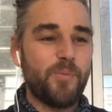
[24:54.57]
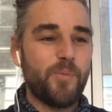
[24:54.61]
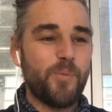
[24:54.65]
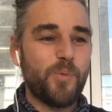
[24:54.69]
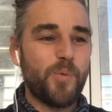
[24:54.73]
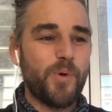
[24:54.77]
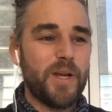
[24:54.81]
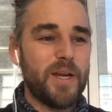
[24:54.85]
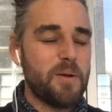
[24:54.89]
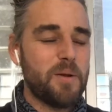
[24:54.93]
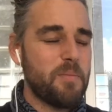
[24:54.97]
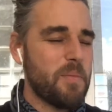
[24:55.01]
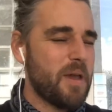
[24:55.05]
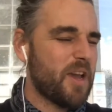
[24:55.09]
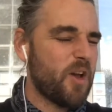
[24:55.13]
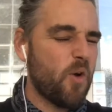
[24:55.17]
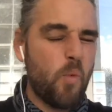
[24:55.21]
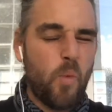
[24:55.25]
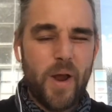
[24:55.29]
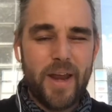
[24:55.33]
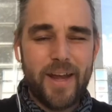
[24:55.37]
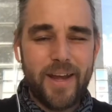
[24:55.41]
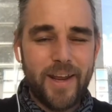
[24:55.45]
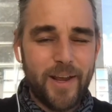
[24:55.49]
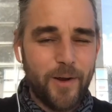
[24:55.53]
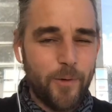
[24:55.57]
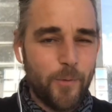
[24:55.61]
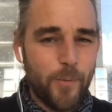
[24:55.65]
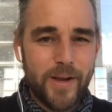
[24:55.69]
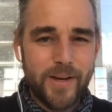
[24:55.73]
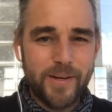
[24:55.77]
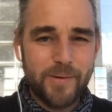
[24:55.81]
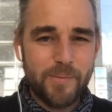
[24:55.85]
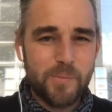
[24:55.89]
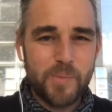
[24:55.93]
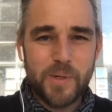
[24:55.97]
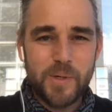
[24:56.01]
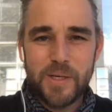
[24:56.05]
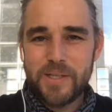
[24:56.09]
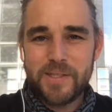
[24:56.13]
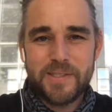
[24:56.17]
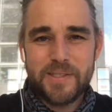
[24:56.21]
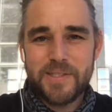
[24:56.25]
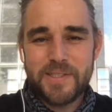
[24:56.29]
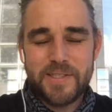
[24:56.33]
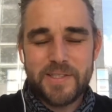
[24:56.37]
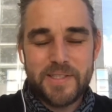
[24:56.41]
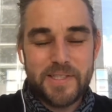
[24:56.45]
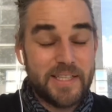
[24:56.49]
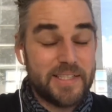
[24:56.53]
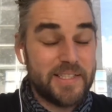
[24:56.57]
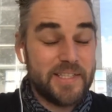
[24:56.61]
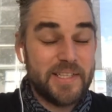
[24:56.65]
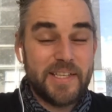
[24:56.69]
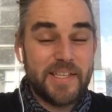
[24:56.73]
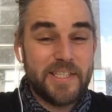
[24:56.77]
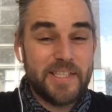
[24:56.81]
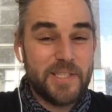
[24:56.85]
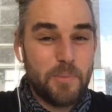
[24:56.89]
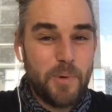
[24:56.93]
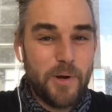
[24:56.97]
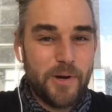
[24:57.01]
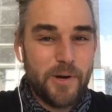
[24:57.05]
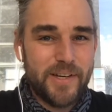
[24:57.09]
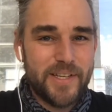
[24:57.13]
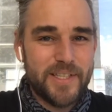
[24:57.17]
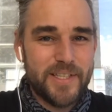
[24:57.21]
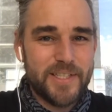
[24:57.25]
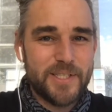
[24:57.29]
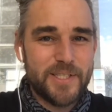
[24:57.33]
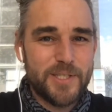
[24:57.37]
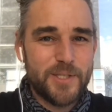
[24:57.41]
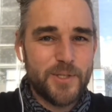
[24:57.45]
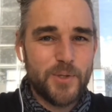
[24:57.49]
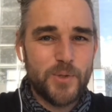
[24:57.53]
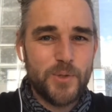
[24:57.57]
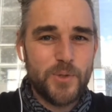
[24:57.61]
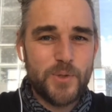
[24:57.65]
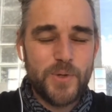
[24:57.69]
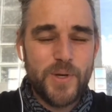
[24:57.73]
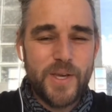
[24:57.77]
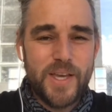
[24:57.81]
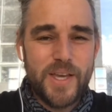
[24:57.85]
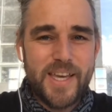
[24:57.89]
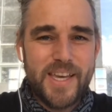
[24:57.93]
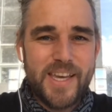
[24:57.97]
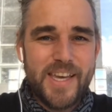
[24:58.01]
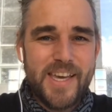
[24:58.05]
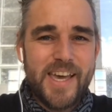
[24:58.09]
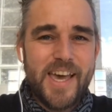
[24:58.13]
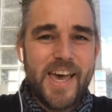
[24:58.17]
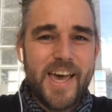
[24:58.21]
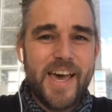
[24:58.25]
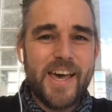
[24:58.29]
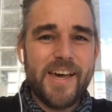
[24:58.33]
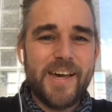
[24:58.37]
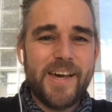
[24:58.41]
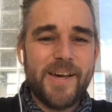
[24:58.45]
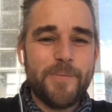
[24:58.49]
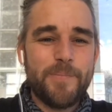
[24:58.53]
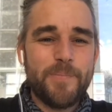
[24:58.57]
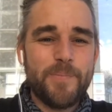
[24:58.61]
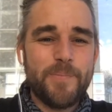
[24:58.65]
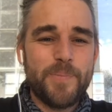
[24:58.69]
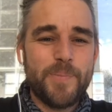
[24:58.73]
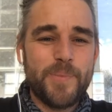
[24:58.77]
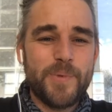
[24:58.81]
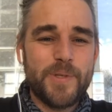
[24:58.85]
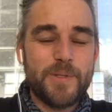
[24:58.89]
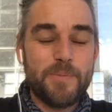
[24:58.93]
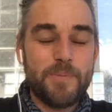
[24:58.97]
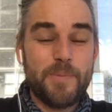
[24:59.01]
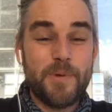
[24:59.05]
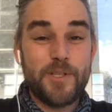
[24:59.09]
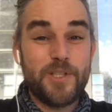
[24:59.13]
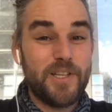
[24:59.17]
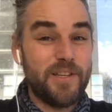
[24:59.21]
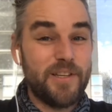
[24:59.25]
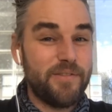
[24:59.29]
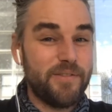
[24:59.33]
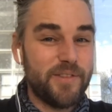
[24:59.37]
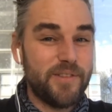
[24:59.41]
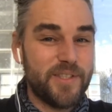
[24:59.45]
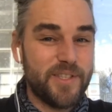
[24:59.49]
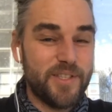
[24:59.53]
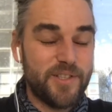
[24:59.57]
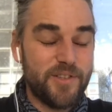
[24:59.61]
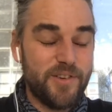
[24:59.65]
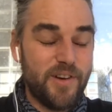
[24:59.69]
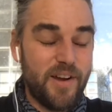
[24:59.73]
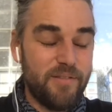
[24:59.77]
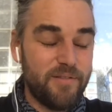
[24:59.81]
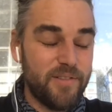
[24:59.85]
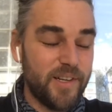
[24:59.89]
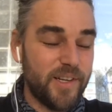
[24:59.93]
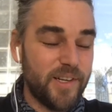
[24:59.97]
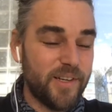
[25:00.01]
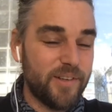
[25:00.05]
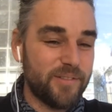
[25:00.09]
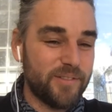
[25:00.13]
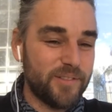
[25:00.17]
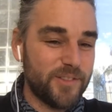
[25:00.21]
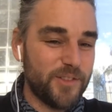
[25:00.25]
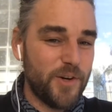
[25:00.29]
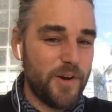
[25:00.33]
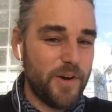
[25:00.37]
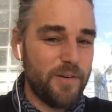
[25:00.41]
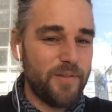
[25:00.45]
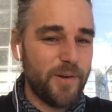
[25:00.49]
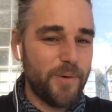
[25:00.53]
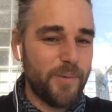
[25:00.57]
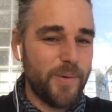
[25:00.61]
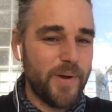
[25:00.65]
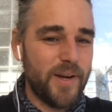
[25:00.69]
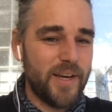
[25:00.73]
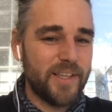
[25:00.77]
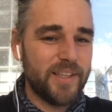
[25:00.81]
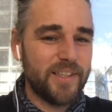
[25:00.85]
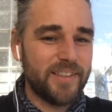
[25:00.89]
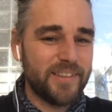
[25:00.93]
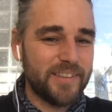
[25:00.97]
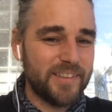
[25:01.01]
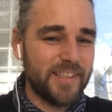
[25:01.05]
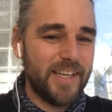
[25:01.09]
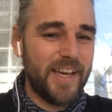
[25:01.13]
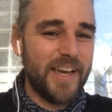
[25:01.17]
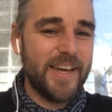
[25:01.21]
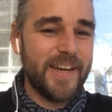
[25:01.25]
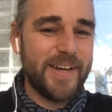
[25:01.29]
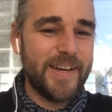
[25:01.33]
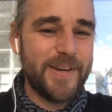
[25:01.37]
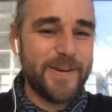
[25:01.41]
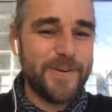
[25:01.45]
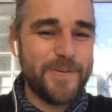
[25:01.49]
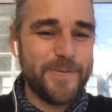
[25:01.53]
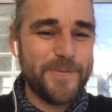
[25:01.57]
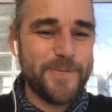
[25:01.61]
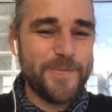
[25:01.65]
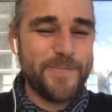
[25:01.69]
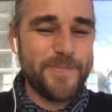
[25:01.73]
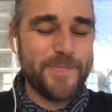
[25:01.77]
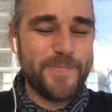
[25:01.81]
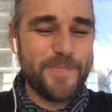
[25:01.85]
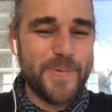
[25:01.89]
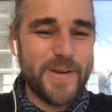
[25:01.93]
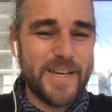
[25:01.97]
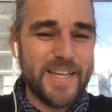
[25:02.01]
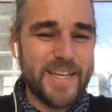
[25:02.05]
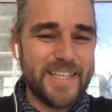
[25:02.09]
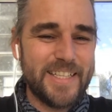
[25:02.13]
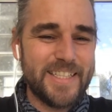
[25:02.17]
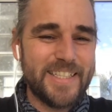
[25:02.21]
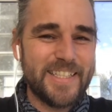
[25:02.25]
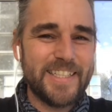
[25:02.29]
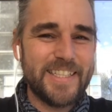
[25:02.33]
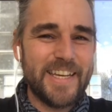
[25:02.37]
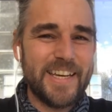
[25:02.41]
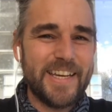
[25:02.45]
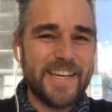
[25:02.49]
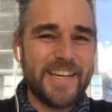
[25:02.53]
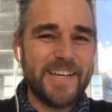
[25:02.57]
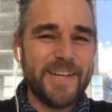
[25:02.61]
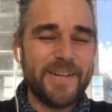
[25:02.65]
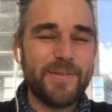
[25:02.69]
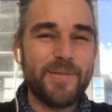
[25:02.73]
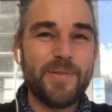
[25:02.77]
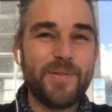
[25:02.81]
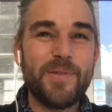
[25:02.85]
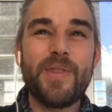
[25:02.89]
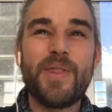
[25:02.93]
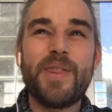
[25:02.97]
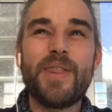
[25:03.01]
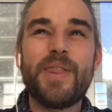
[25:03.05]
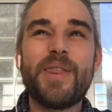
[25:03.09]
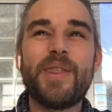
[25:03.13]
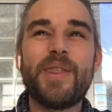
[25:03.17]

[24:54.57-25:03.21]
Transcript: We're gonna make a wedding one because that's an experience too. especially if it's a traveling wedding. But